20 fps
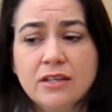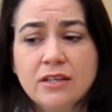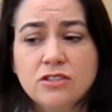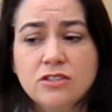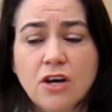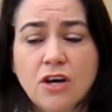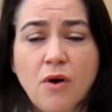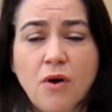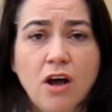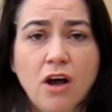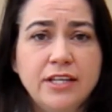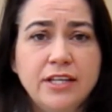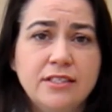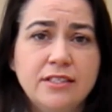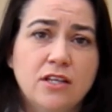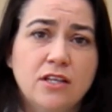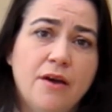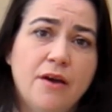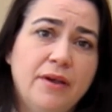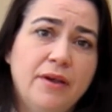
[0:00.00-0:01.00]
So I need
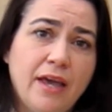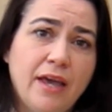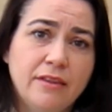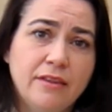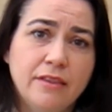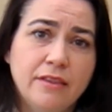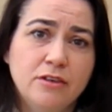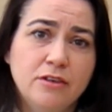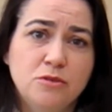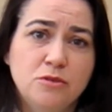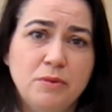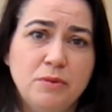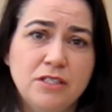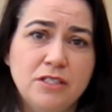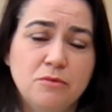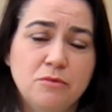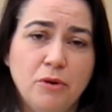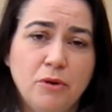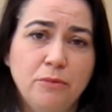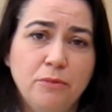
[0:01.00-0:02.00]
to go and gather those
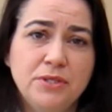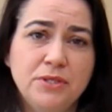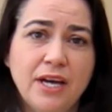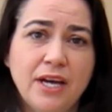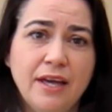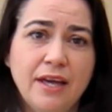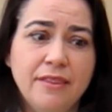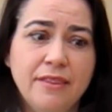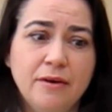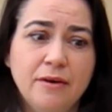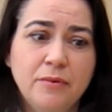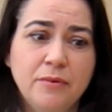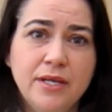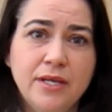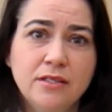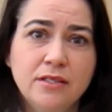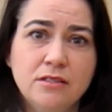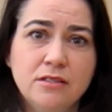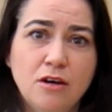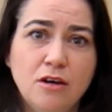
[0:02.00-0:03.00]
bits and bobs and then we
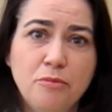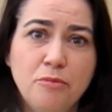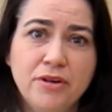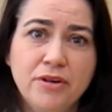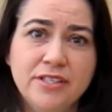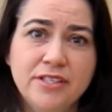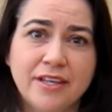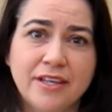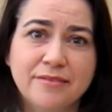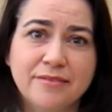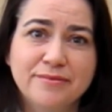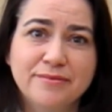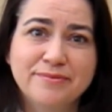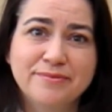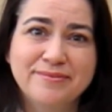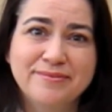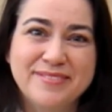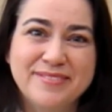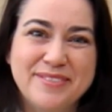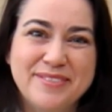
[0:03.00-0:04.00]
can start printing.
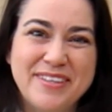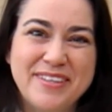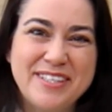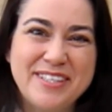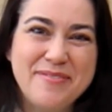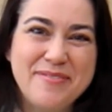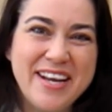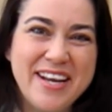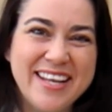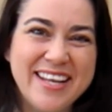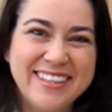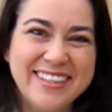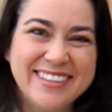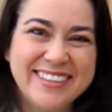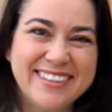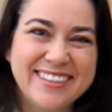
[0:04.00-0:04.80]
Speak to you in a minute.